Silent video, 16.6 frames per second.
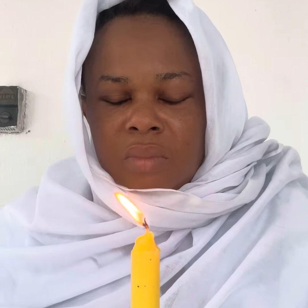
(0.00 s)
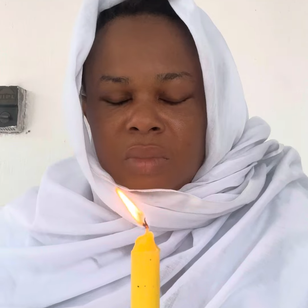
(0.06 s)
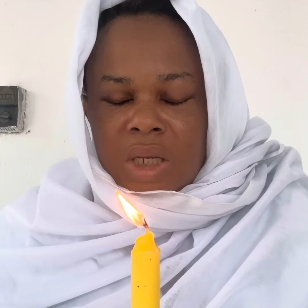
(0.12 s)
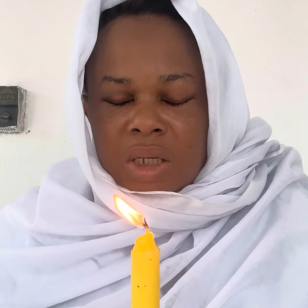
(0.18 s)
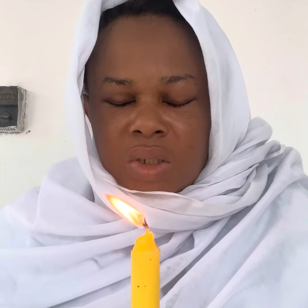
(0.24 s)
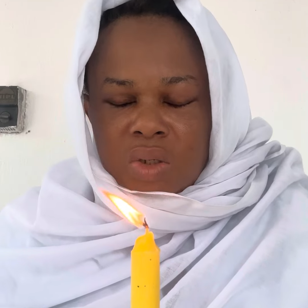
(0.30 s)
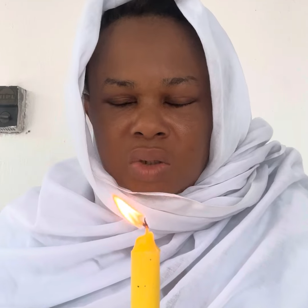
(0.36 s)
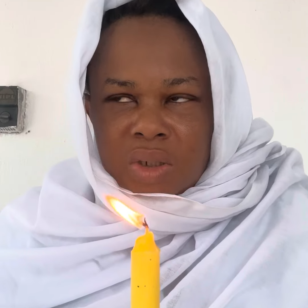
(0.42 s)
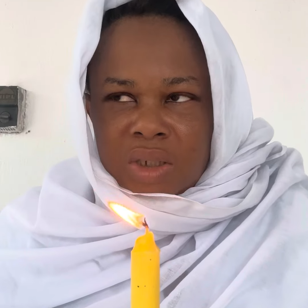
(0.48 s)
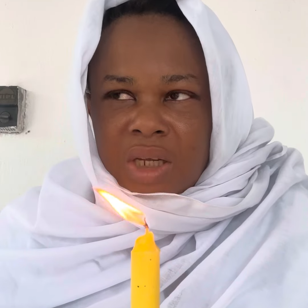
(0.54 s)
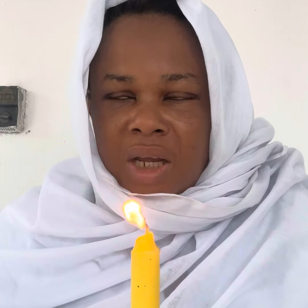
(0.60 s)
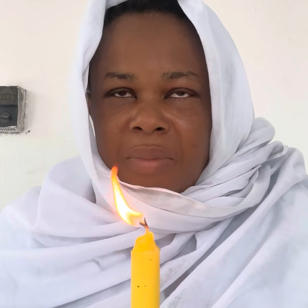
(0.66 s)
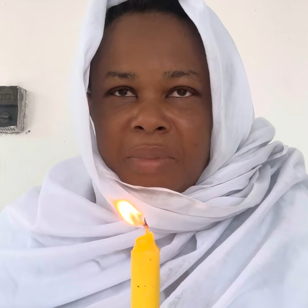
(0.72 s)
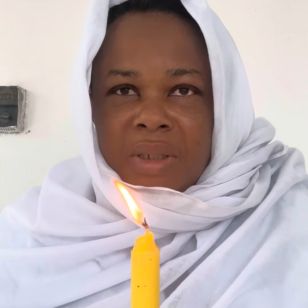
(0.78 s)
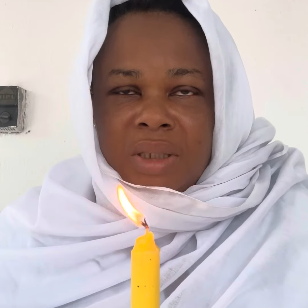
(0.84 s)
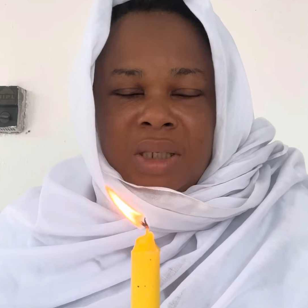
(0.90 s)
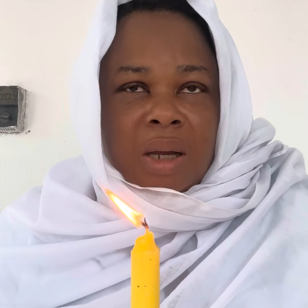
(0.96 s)
na social
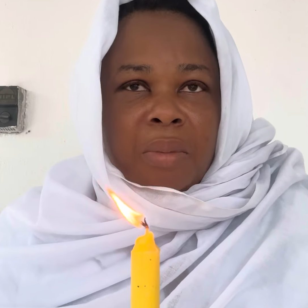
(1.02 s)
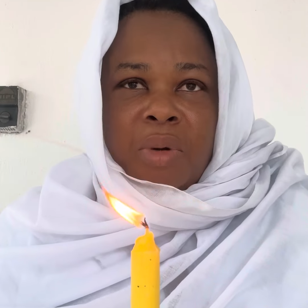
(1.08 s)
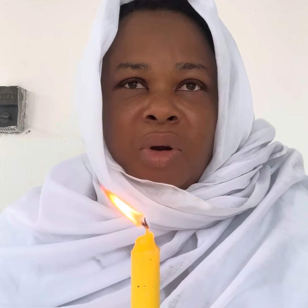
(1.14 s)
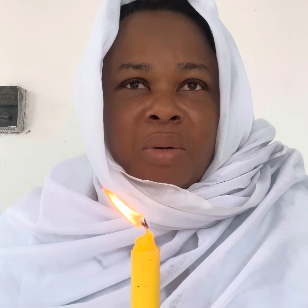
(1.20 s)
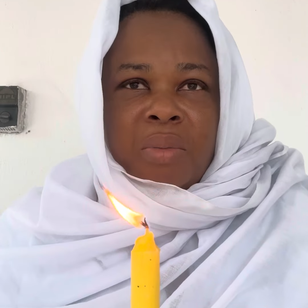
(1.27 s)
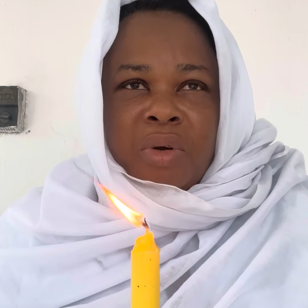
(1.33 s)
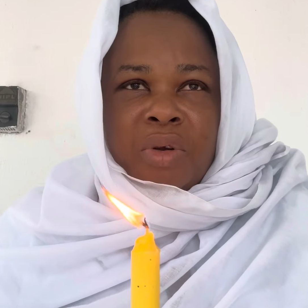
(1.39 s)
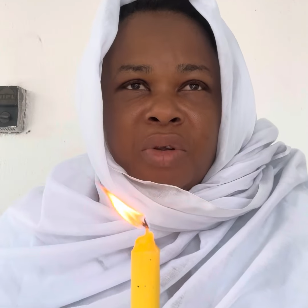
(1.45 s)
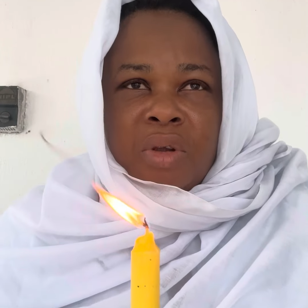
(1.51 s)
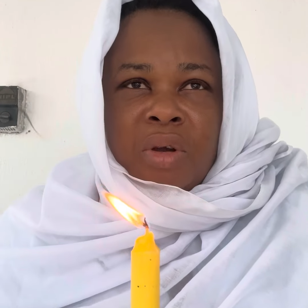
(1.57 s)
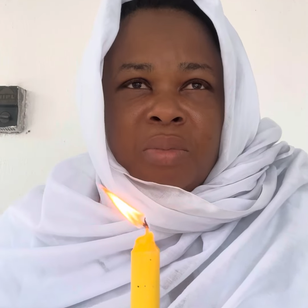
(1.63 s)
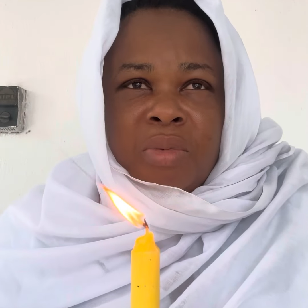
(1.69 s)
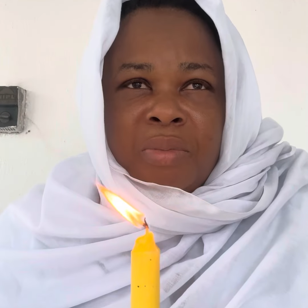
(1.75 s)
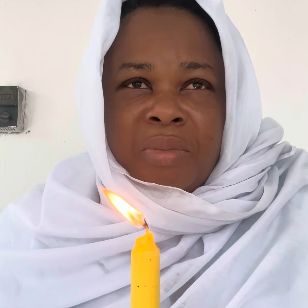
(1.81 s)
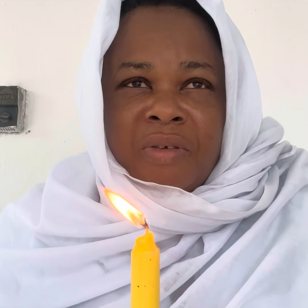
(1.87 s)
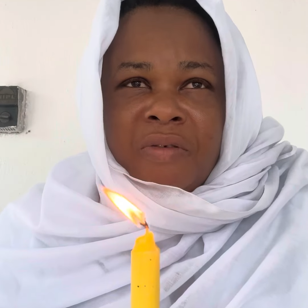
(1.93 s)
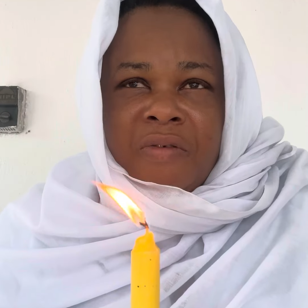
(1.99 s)
media,
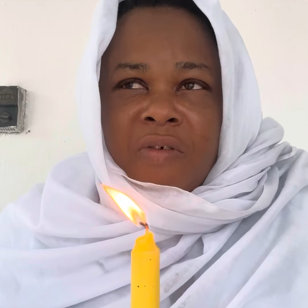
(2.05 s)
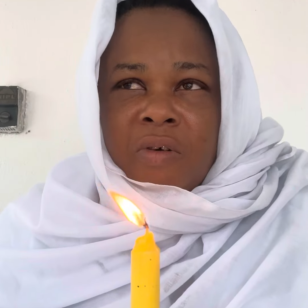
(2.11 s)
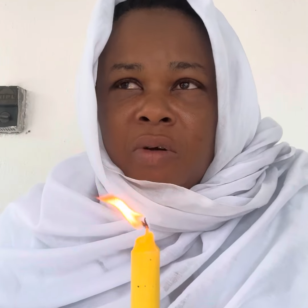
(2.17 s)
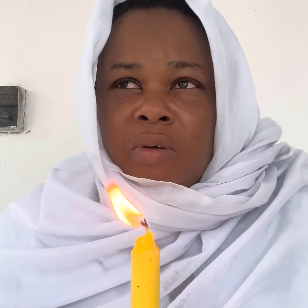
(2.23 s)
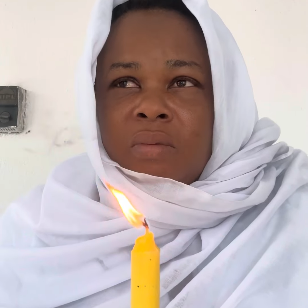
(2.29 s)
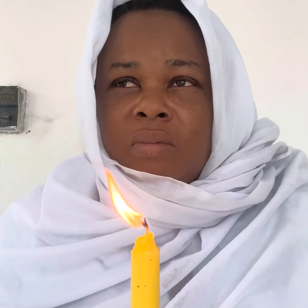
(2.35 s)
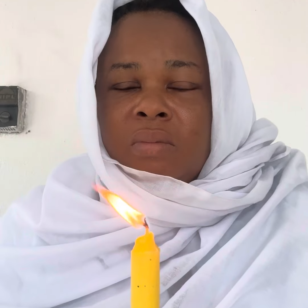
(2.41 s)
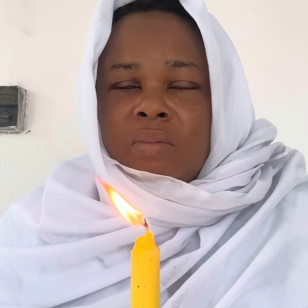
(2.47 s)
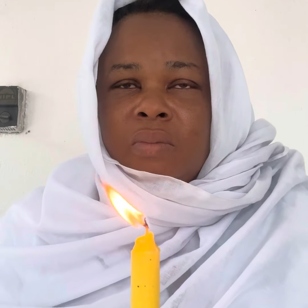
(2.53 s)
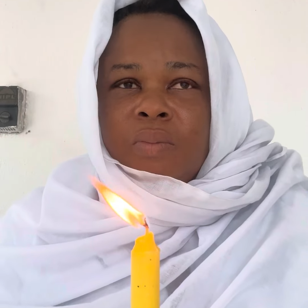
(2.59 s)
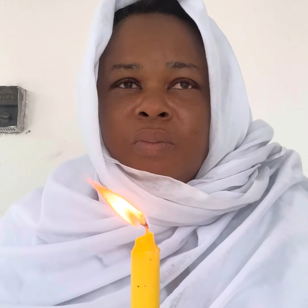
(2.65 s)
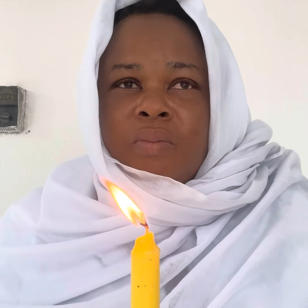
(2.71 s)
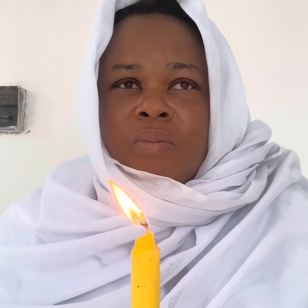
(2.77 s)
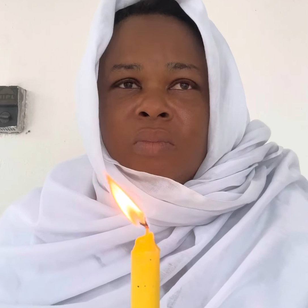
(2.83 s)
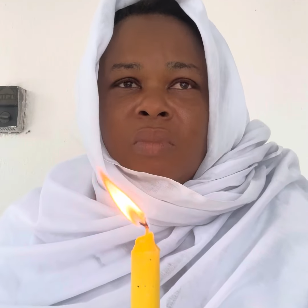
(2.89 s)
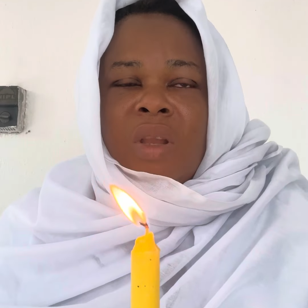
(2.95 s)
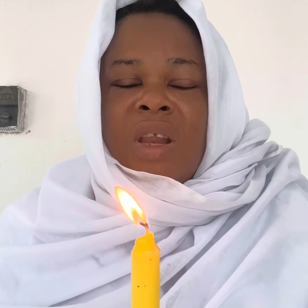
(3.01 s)
Maramonyabo before,
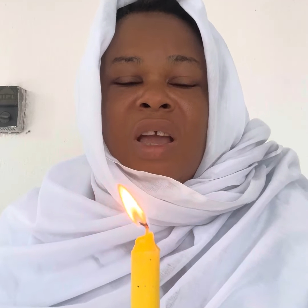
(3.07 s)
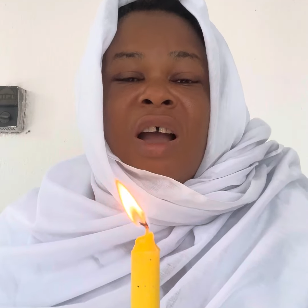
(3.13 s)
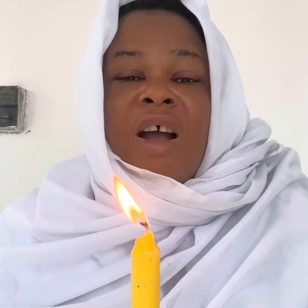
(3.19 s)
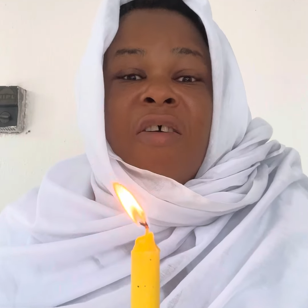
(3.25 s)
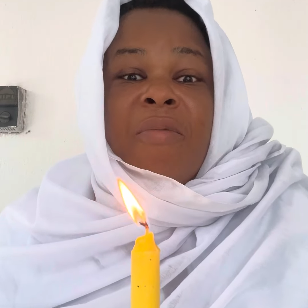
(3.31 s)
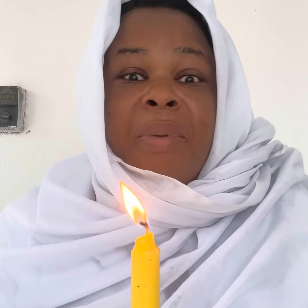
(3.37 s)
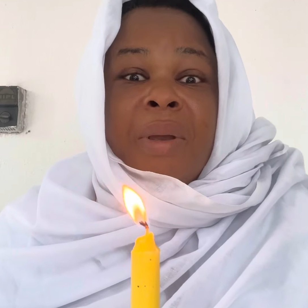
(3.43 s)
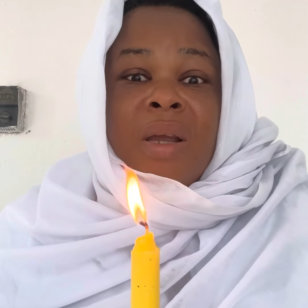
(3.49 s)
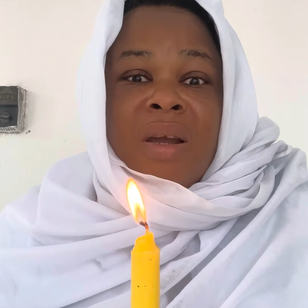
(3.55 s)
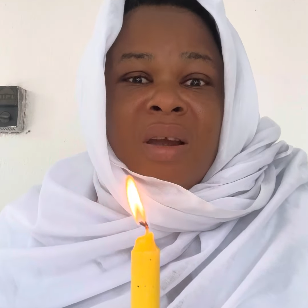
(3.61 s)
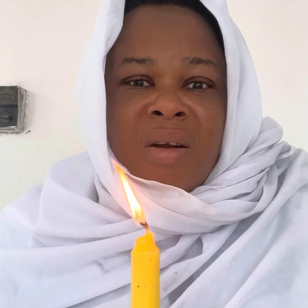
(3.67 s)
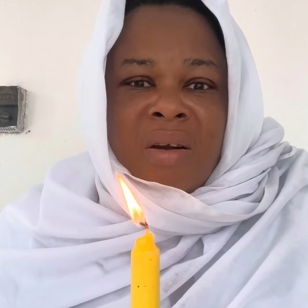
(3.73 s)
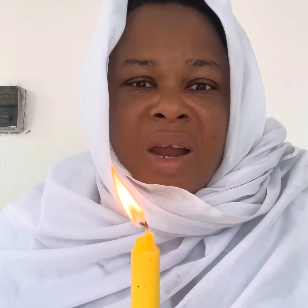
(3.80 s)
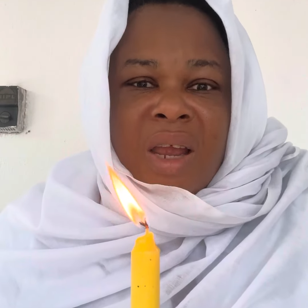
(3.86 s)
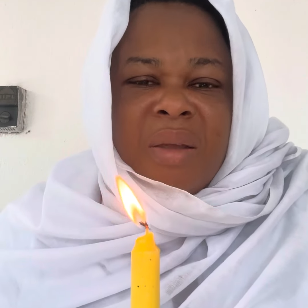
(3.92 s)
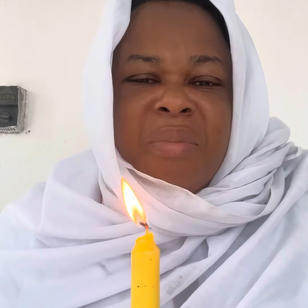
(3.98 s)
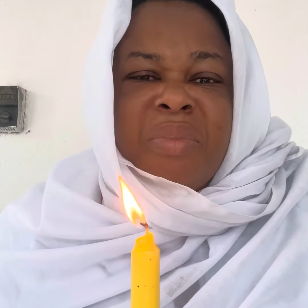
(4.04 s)
I've been
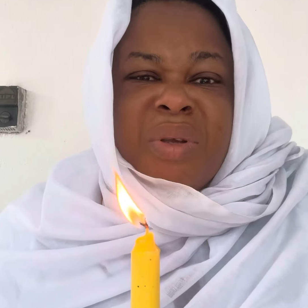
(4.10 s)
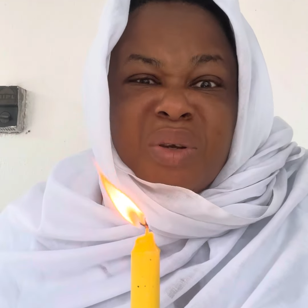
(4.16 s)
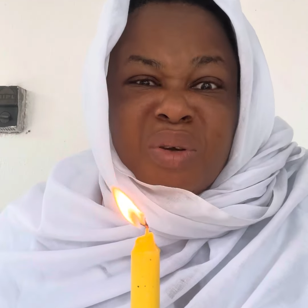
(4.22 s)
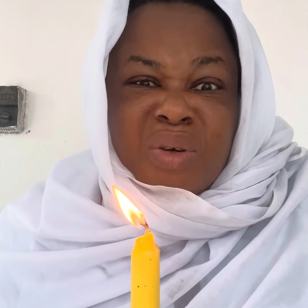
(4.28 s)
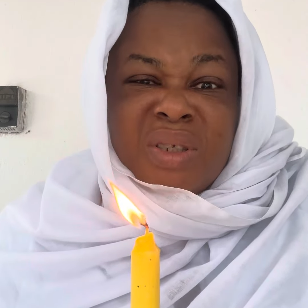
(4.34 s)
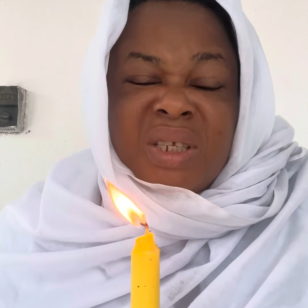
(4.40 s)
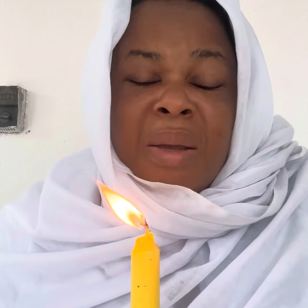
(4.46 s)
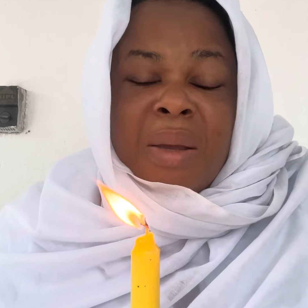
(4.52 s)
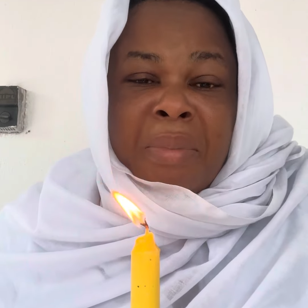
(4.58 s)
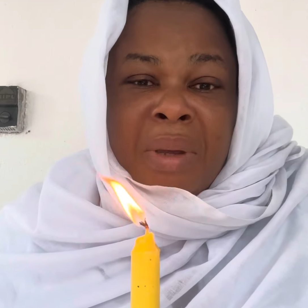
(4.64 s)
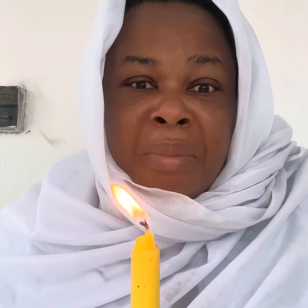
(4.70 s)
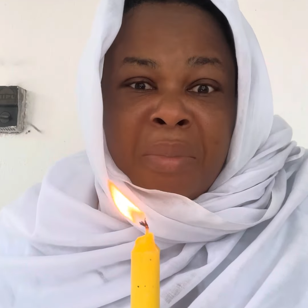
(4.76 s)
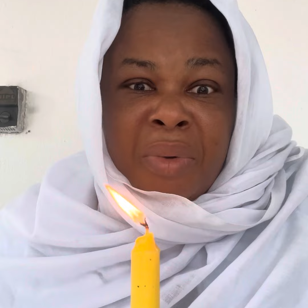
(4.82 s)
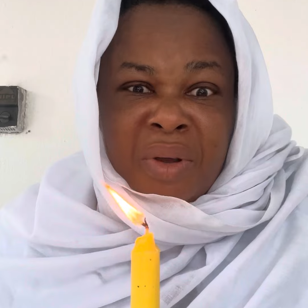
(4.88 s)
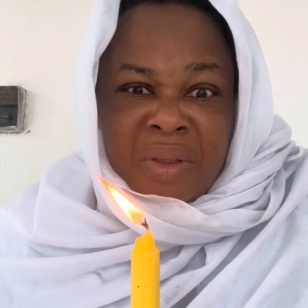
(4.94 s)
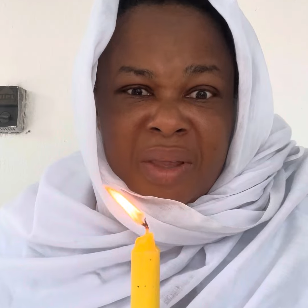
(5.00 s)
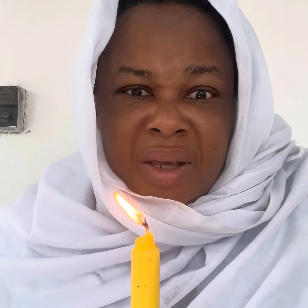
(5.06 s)
crying because I'm a
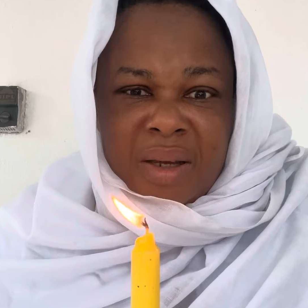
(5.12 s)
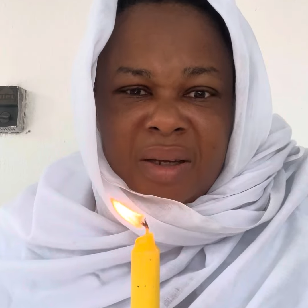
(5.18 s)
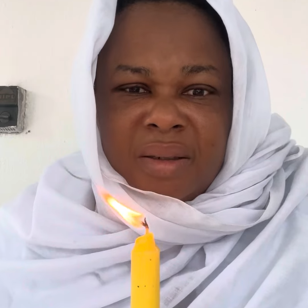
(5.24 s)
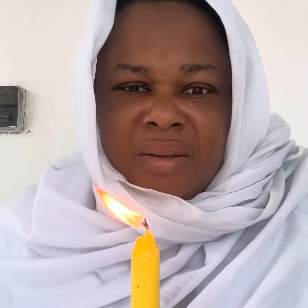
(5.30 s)
mother,